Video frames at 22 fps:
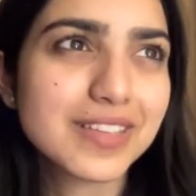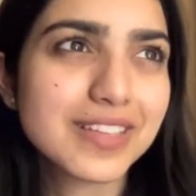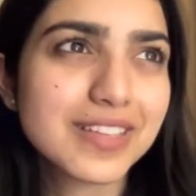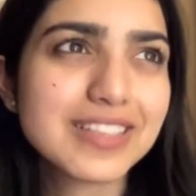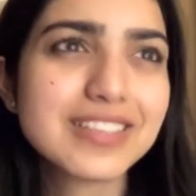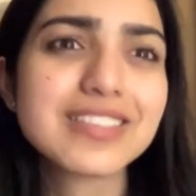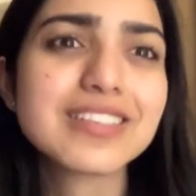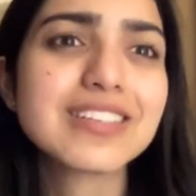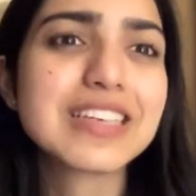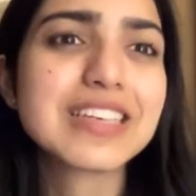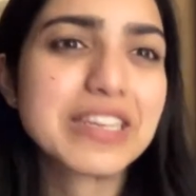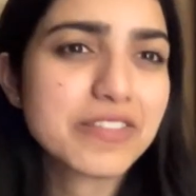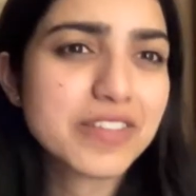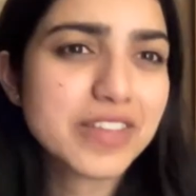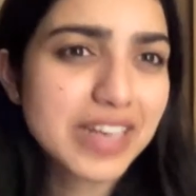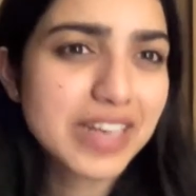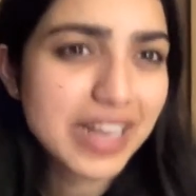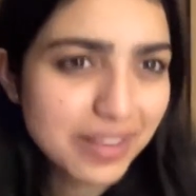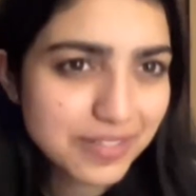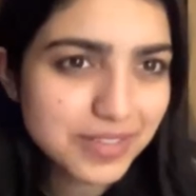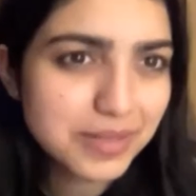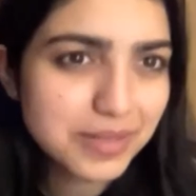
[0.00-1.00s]
isn't
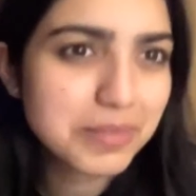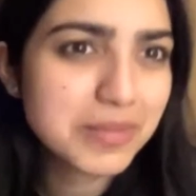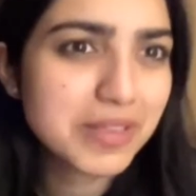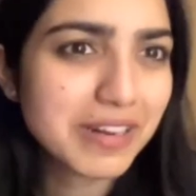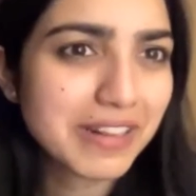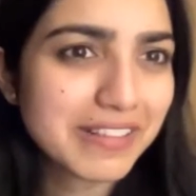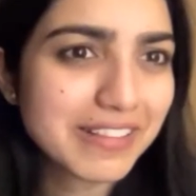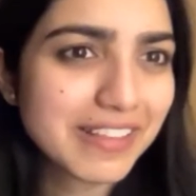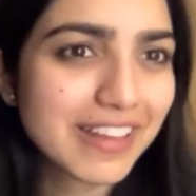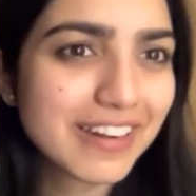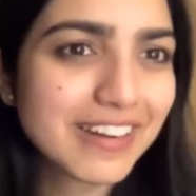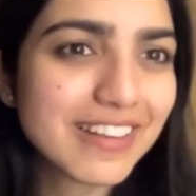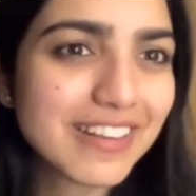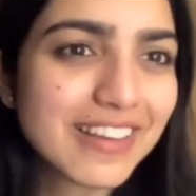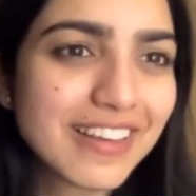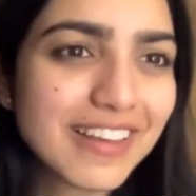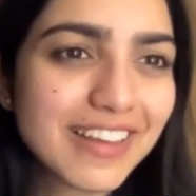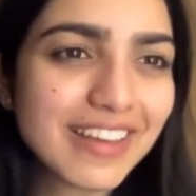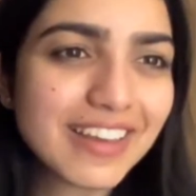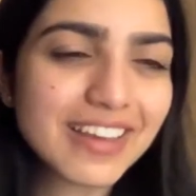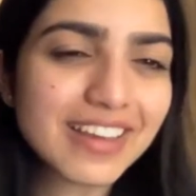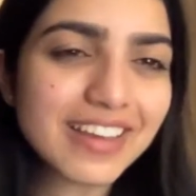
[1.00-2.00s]
living life, something like that.
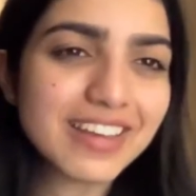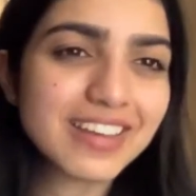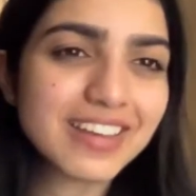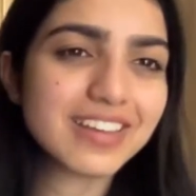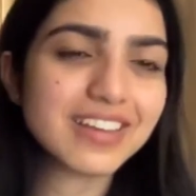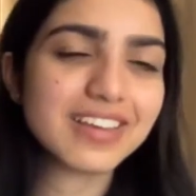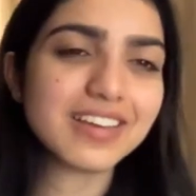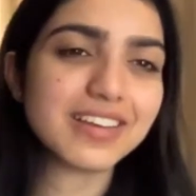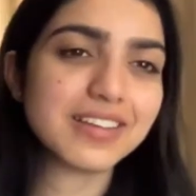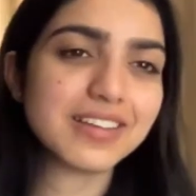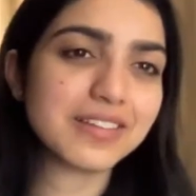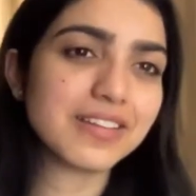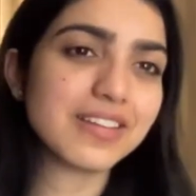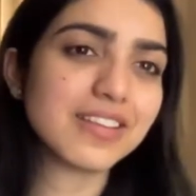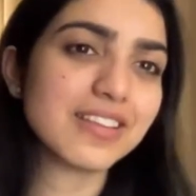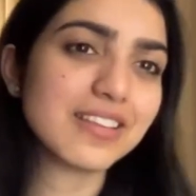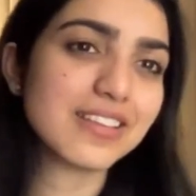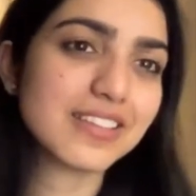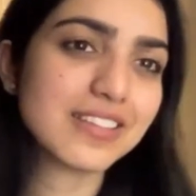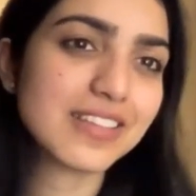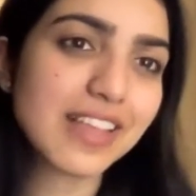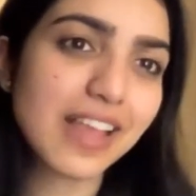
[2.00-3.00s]

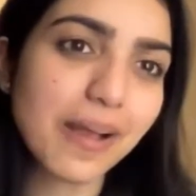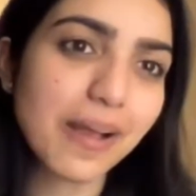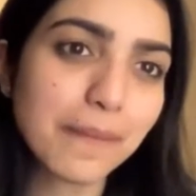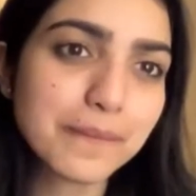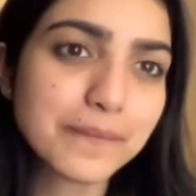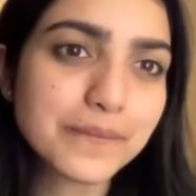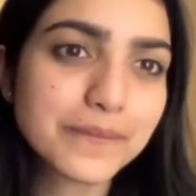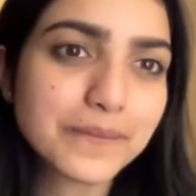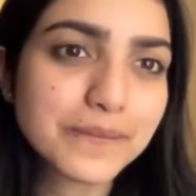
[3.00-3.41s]
And yeah.